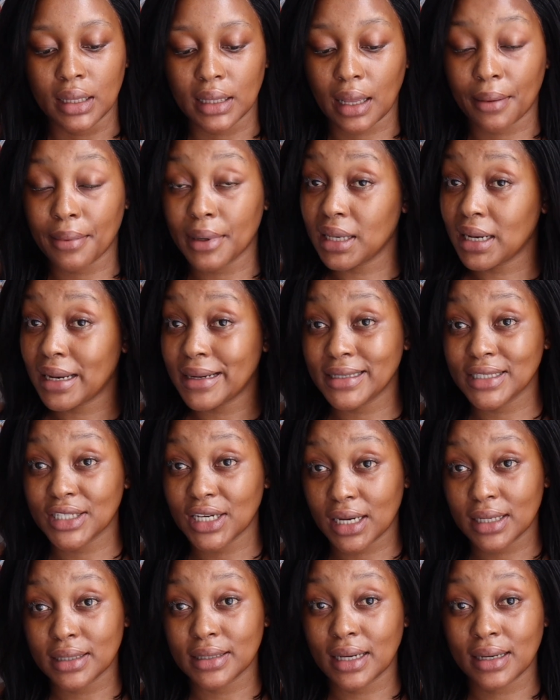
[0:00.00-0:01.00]
that we can actually
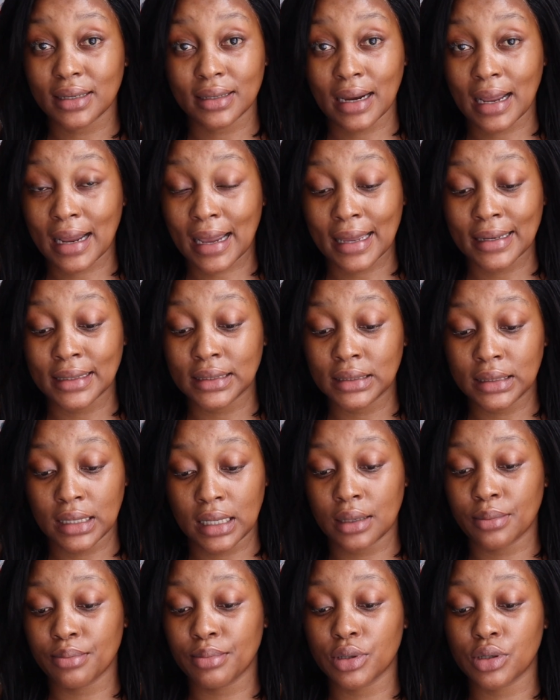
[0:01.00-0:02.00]
have a child at
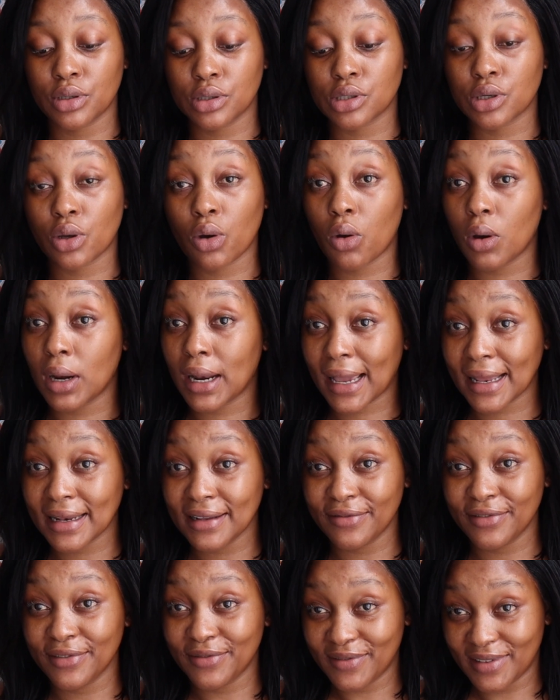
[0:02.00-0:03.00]
10 because it's
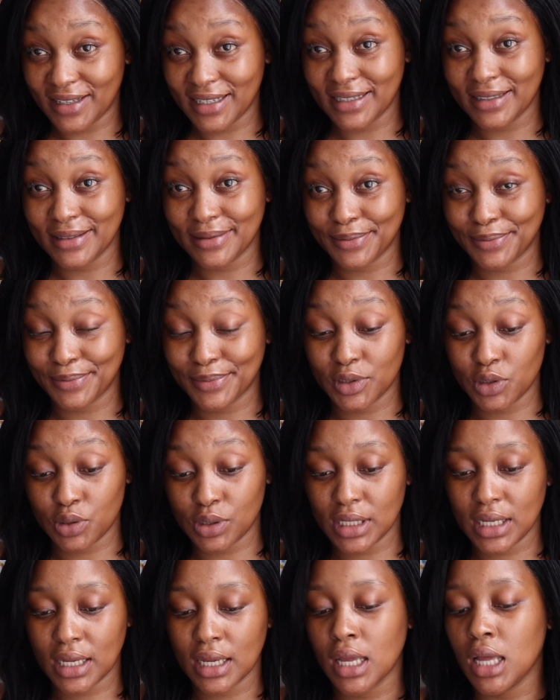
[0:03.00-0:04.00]
already 15. You
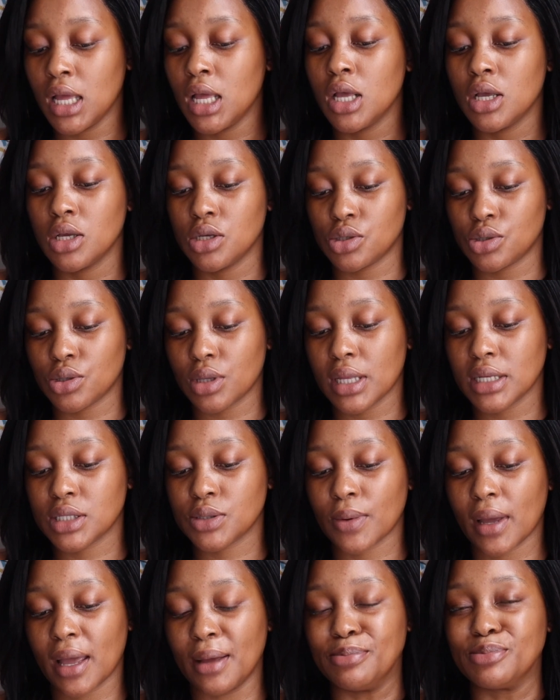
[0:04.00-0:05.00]
see? So
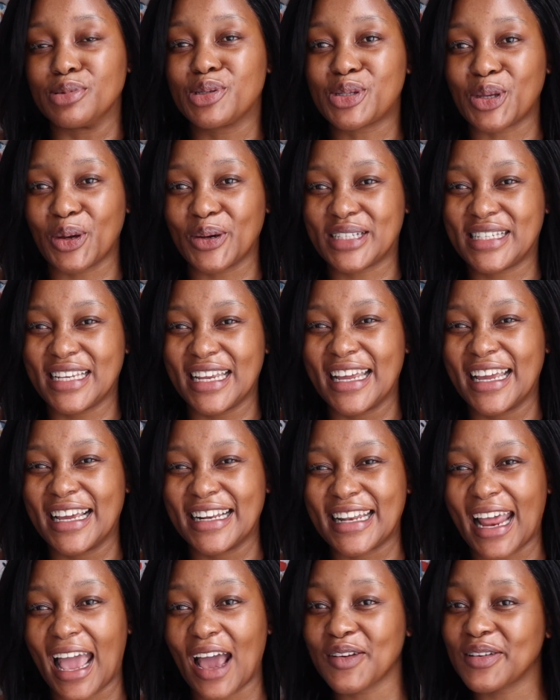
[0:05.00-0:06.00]
that's why I'm sorting
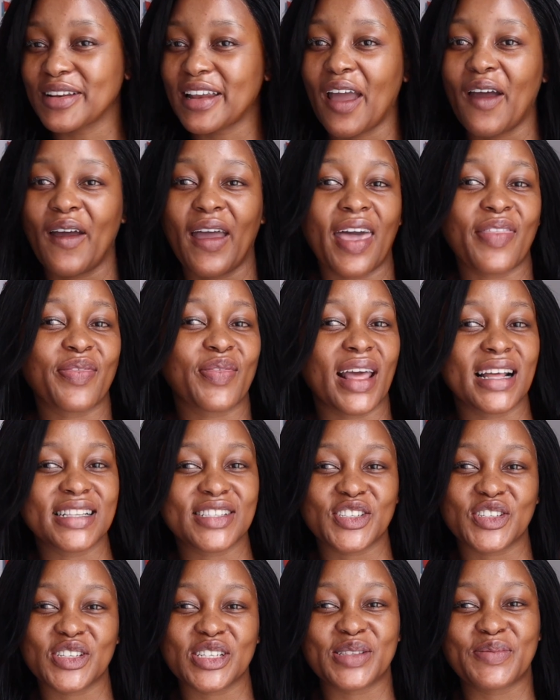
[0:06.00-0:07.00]
it out now, and
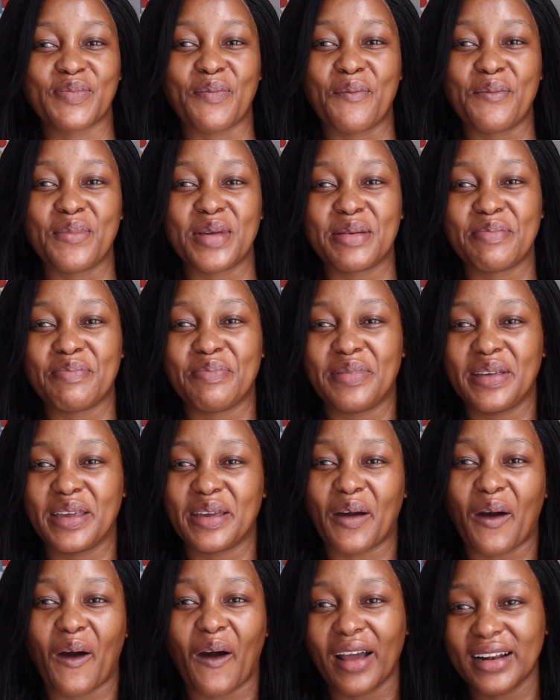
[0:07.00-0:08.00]
that's just me
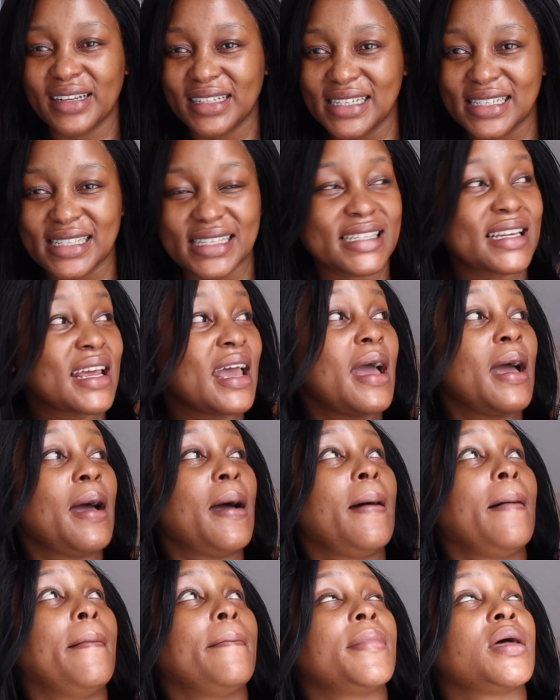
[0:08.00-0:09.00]
being honest.
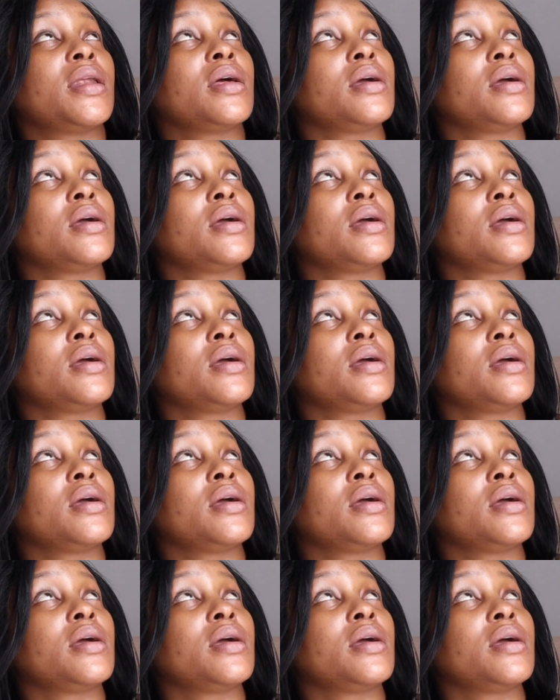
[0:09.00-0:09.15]
But